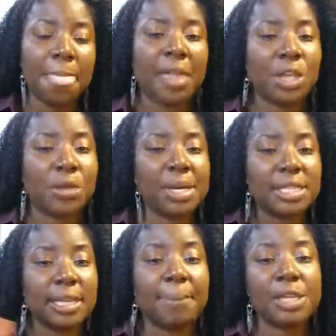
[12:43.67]
And then you can
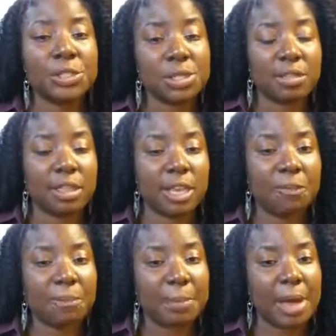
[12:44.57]
see pictures of the
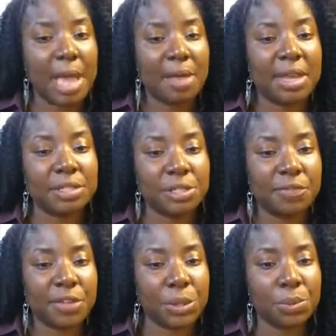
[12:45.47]
different people I have
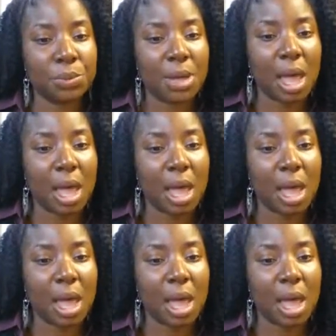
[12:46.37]
interviewed